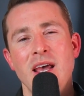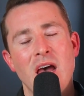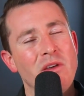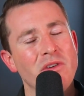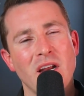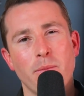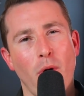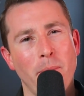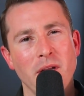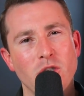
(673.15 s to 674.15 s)
Have you ever done a
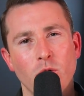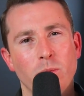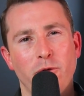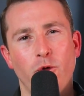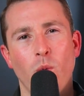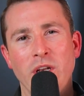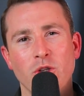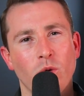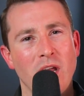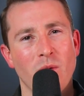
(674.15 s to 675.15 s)
property tour before when you're
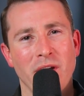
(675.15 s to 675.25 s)
looking